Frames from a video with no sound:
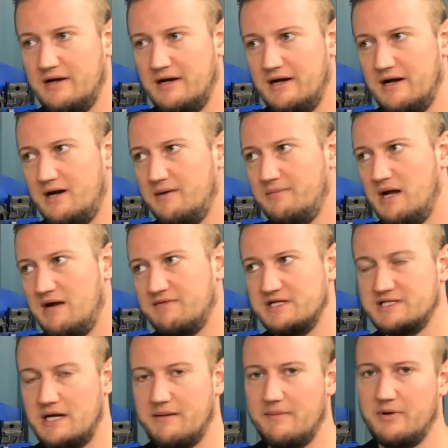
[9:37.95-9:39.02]
Um,
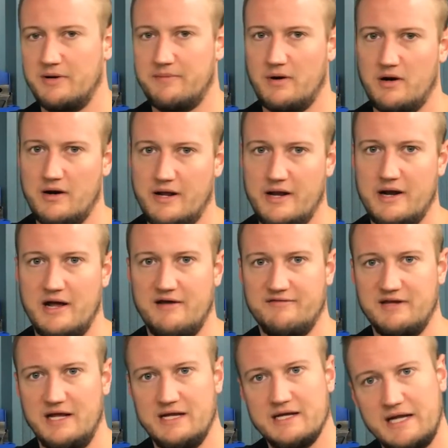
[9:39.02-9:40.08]
every time I put a part in, I
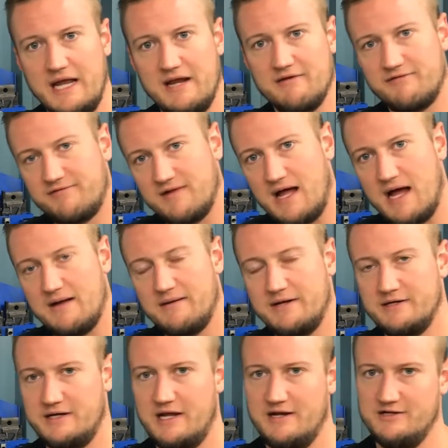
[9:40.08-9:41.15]
have to indicate it flat,
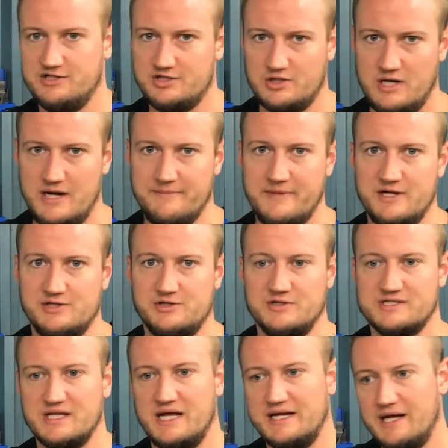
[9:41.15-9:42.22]
indicate it straight, make sure
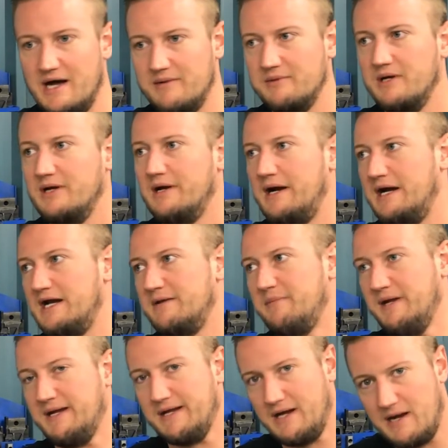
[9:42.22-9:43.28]
it's lined up. I need
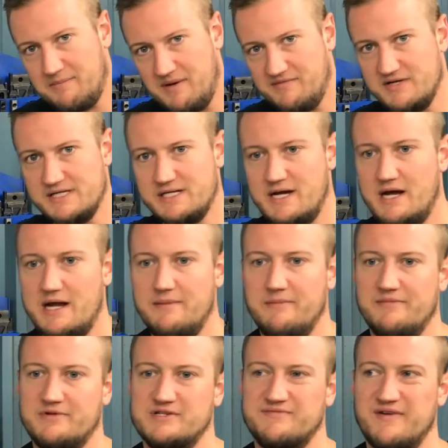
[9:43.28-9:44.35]
to pick it up every
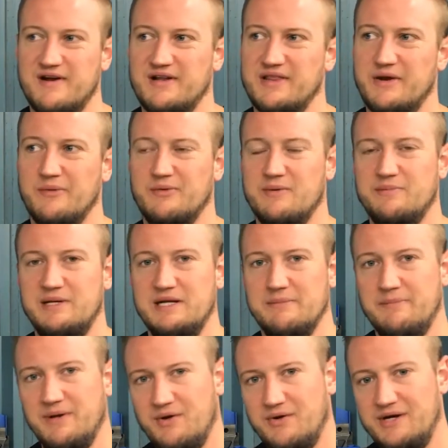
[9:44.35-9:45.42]
time. There's very little
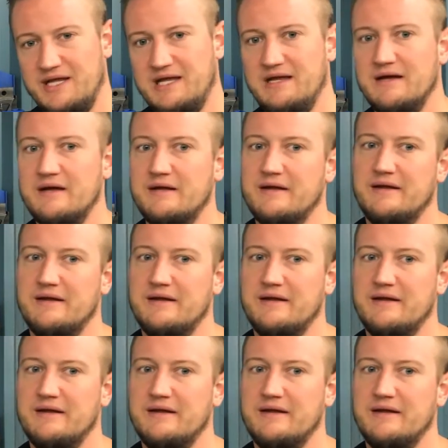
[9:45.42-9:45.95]
repeatability.